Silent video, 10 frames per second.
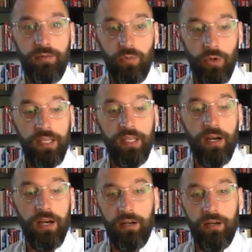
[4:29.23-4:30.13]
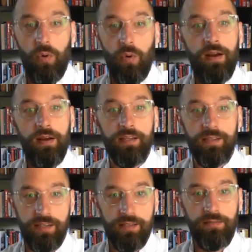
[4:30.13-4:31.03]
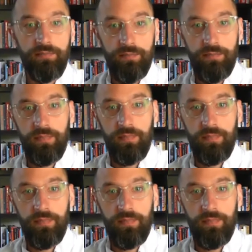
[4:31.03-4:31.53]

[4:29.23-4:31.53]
working on acquiring a system